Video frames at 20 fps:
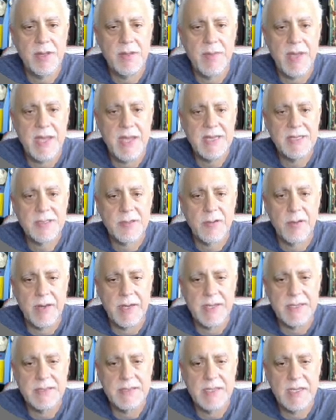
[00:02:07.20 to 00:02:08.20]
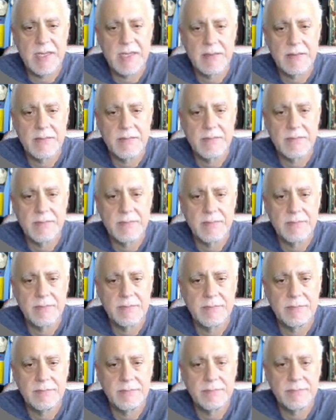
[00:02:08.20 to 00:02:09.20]
Maze Crazy,
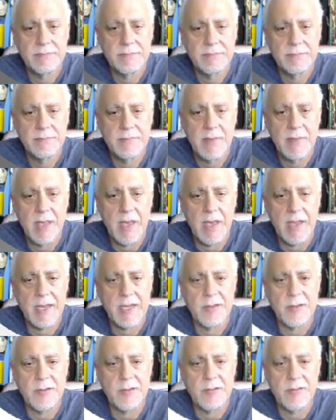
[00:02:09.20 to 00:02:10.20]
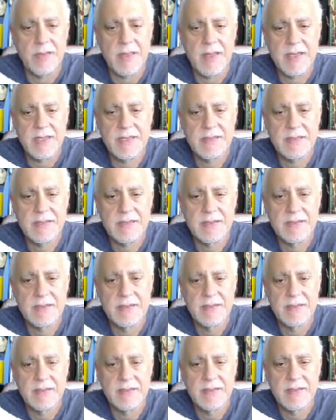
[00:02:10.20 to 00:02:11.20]
I can do this,
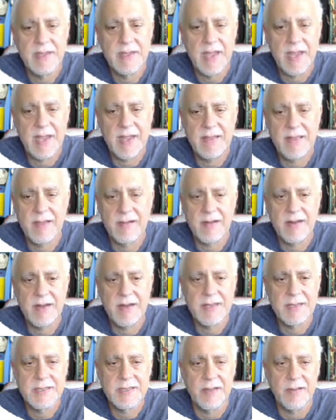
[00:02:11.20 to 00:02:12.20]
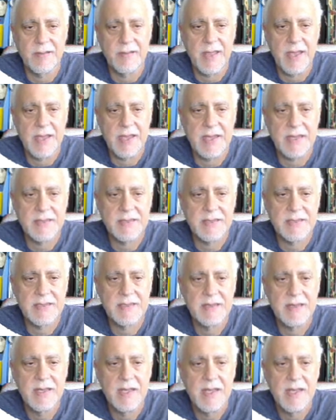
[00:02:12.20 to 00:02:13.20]
and there it is all nice.
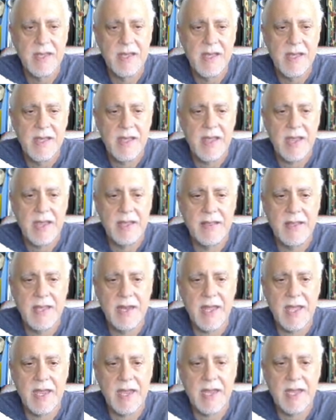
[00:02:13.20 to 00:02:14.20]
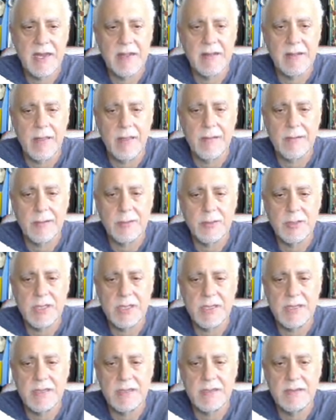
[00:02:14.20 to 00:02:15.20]
And then I can enlarge
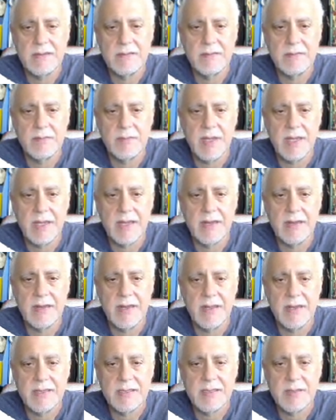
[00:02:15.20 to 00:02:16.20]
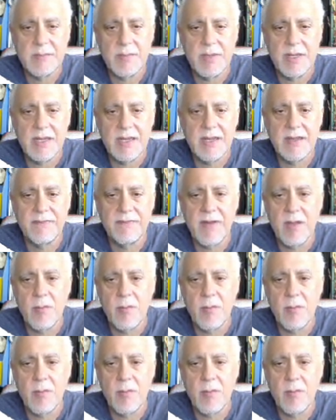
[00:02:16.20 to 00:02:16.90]
it, make it nice and big if I